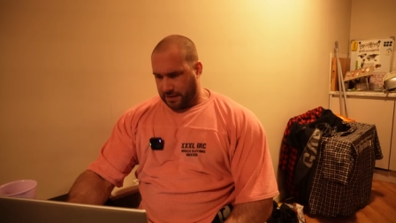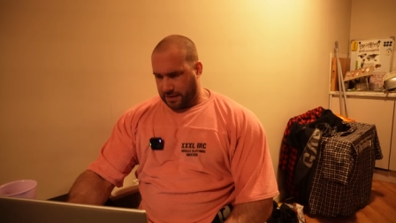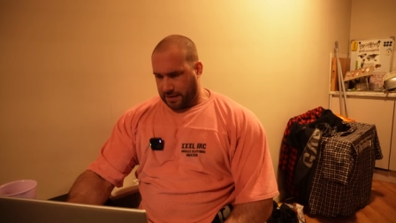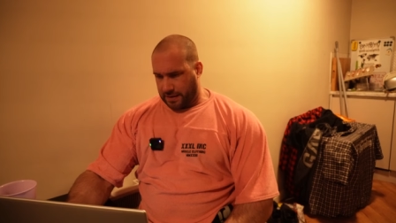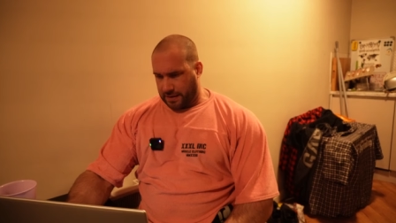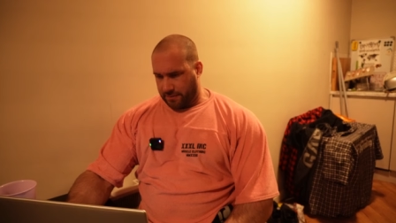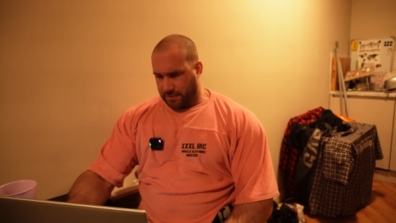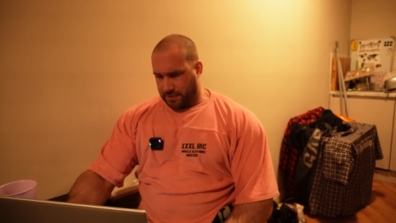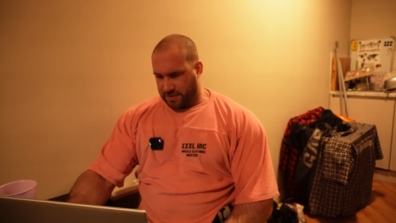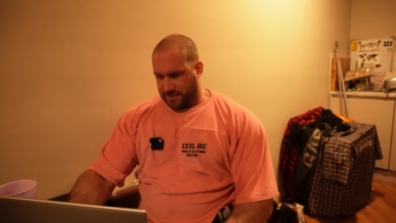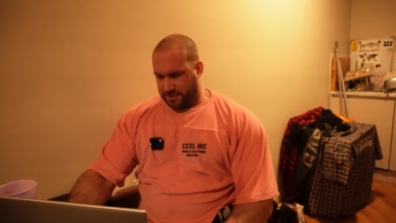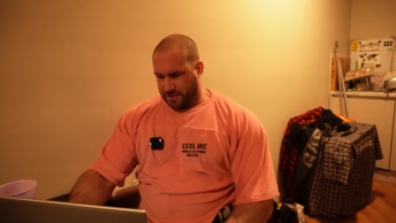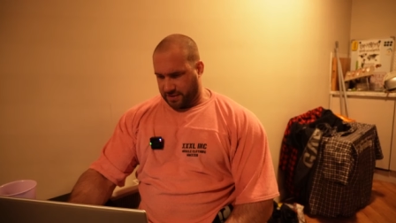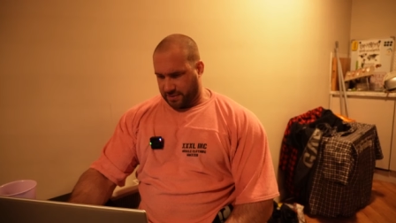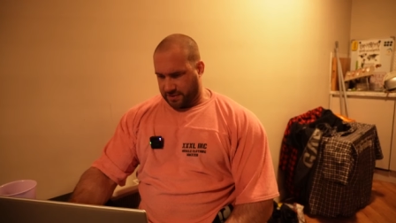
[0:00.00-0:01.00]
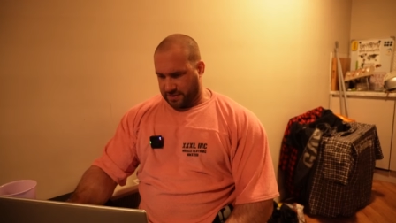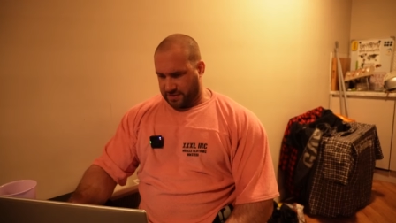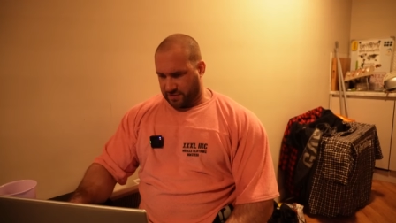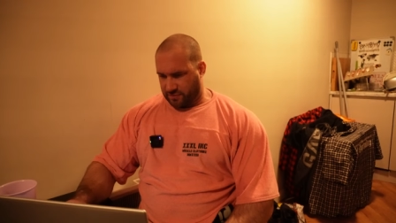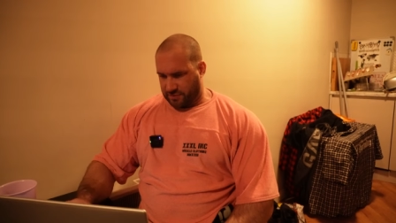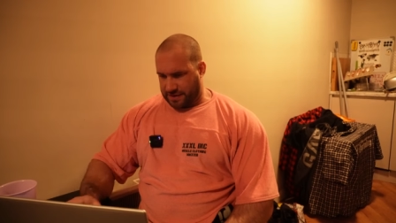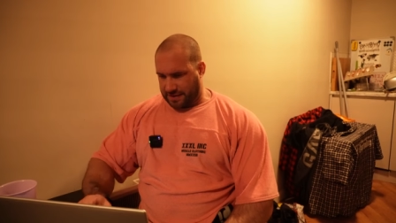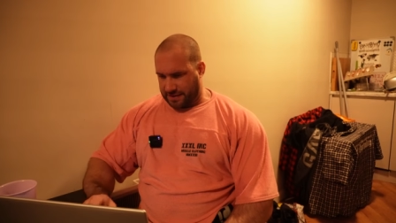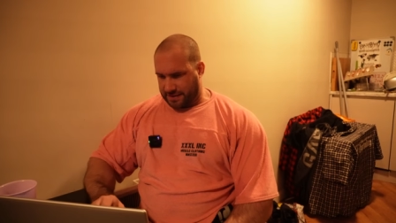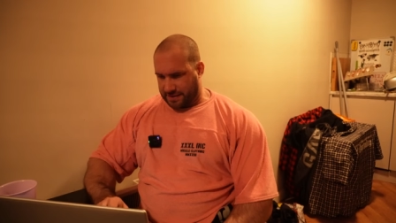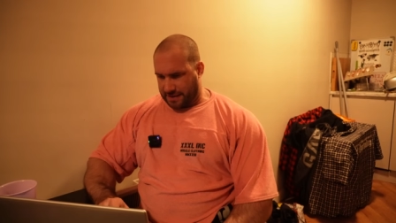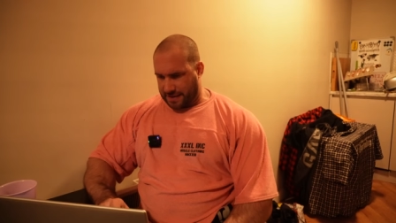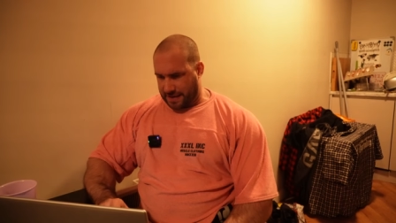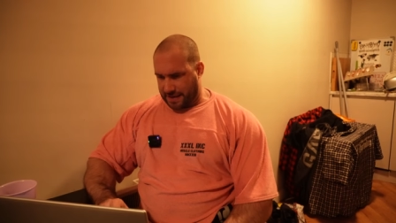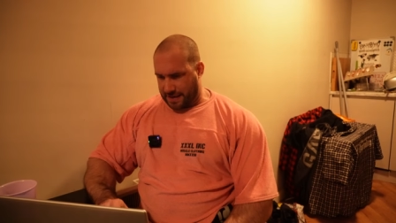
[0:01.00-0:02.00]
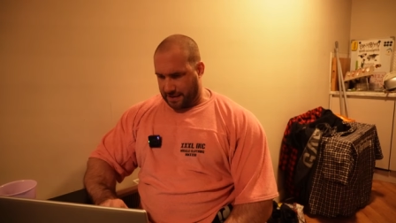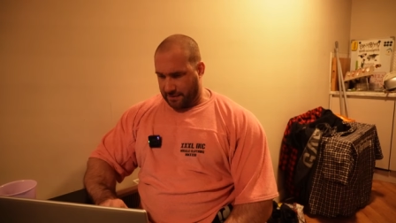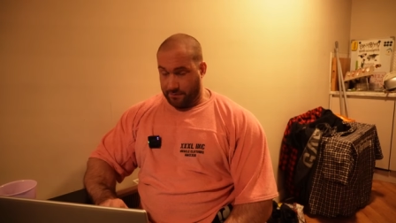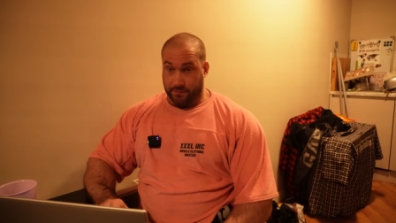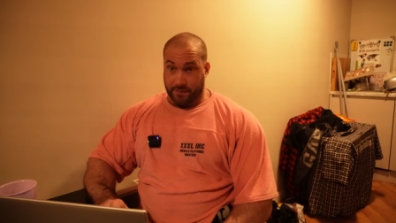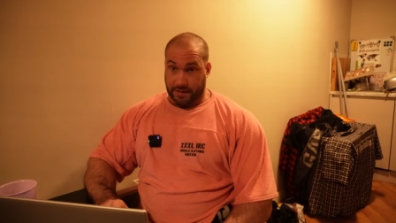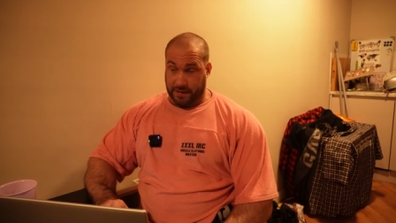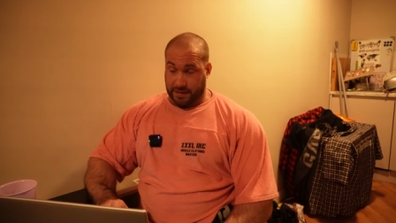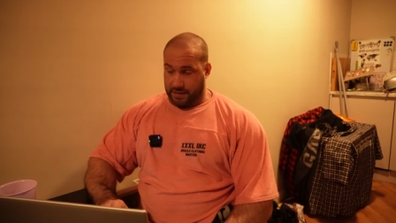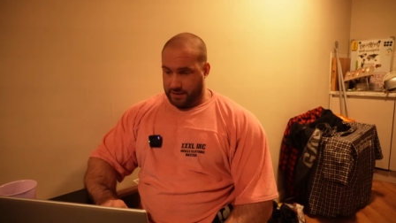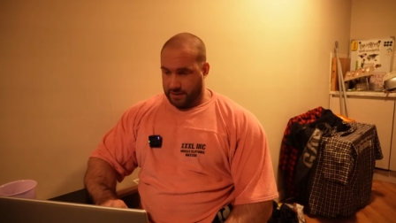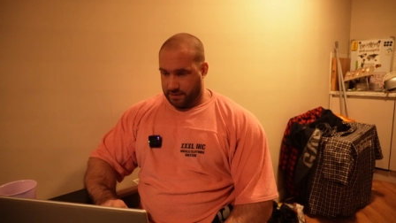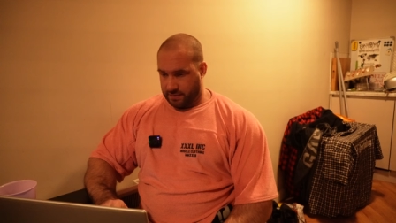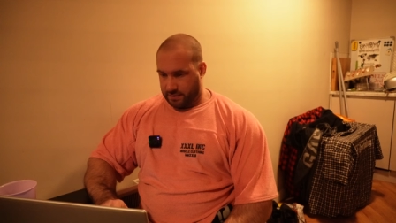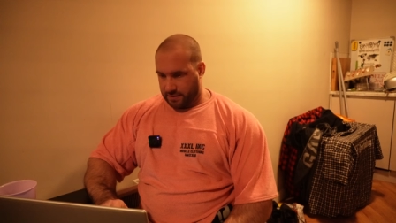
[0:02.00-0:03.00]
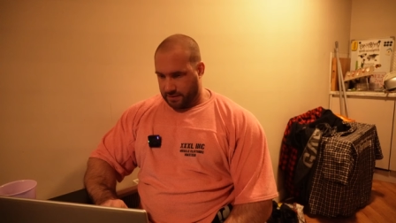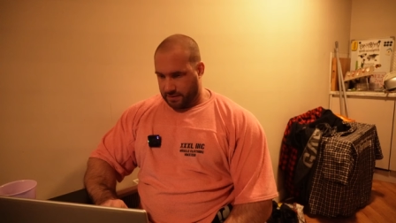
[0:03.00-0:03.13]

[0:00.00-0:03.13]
Um, nice to see you interact there. Thank you.